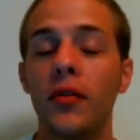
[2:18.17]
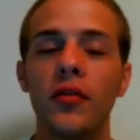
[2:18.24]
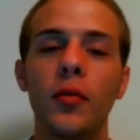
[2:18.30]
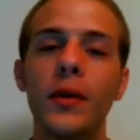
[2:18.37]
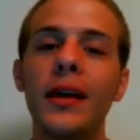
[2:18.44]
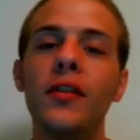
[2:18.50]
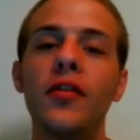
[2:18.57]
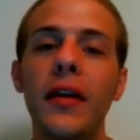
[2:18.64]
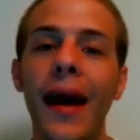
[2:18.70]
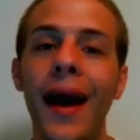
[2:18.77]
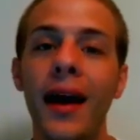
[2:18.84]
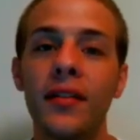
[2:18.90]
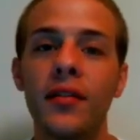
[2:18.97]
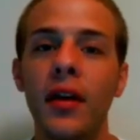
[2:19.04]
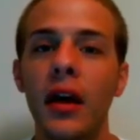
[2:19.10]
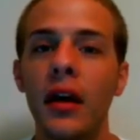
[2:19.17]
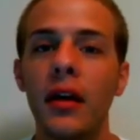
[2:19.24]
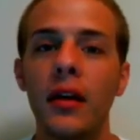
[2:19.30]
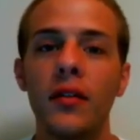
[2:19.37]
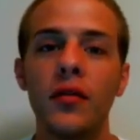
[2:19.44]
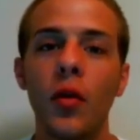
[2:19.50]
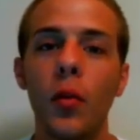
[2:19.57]
So each gas
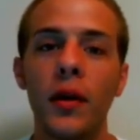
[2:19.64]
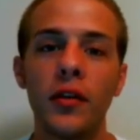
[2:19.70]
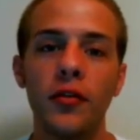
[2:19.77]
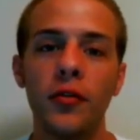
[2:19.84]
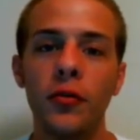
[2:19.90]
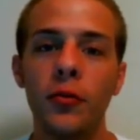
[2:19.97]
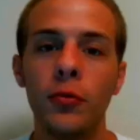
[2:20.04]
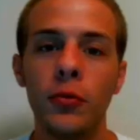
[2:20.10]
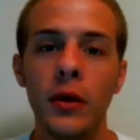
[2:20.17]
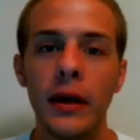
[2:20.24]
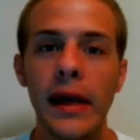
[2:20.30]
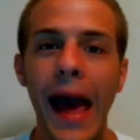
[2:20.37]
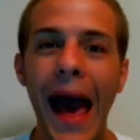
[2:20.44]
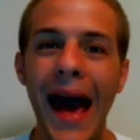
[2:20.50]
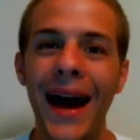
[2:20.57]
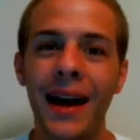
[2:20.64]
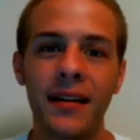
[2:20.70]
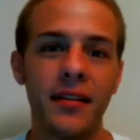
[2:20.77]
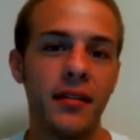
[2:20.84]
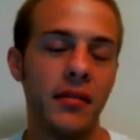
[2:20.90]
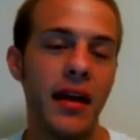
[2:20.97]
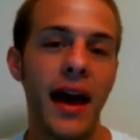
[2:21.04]
is going to
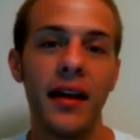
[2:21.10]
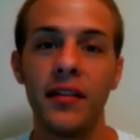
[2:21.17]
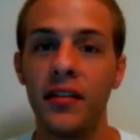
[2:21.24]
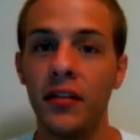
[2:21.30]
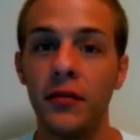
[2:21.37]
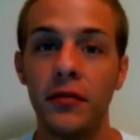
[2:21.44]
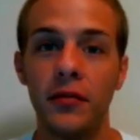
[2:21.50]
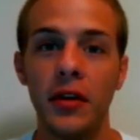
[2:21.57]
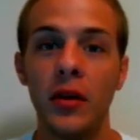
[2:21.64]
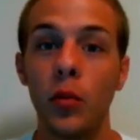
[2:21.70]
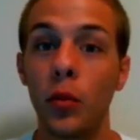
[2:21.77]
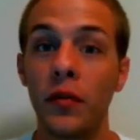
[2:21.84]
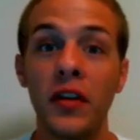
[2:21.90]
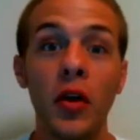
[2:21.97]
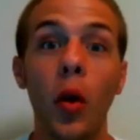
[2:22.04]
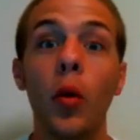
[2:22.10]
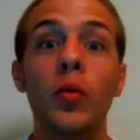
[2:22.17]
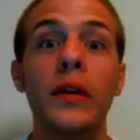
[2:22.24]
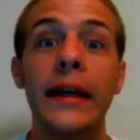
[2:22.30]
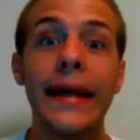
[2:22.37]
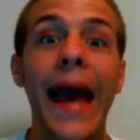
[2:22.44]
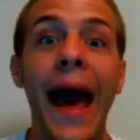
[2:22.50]
act as if it were the
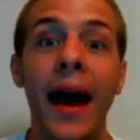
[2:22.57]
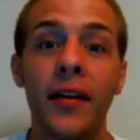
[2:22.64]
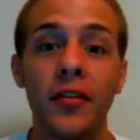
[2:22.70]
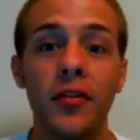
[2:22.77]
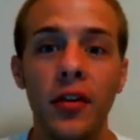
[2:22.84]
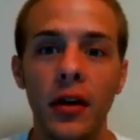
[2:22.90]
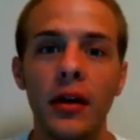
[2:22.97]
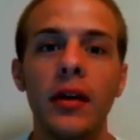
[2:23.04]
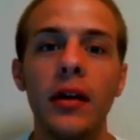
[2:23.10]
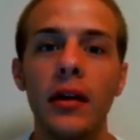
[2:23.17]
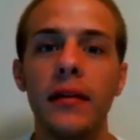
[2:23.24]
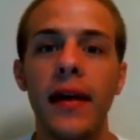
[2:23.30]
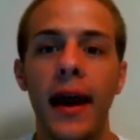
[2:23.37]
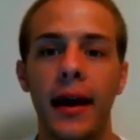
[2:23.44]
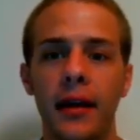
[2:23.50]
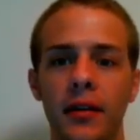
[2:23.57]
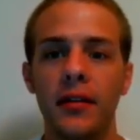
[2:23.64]
only gas in that